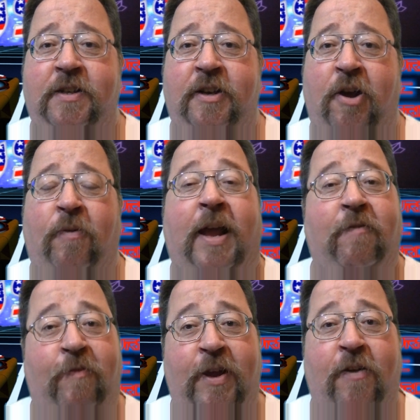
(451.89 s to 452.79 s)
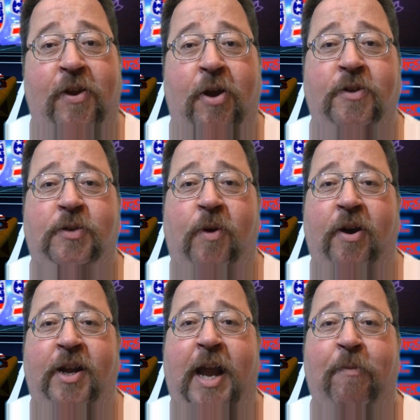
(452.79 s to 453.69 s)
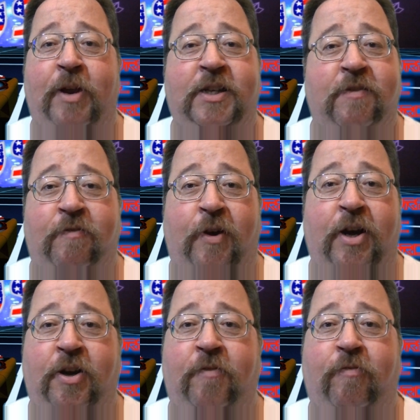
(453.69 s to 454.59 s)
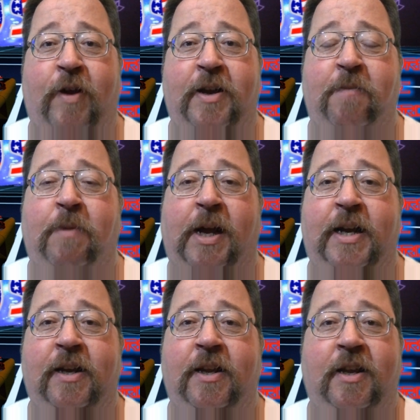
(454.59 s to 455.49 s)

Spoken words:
You know, like Phil, the No Swear Gamer. He's a very good friend of mine.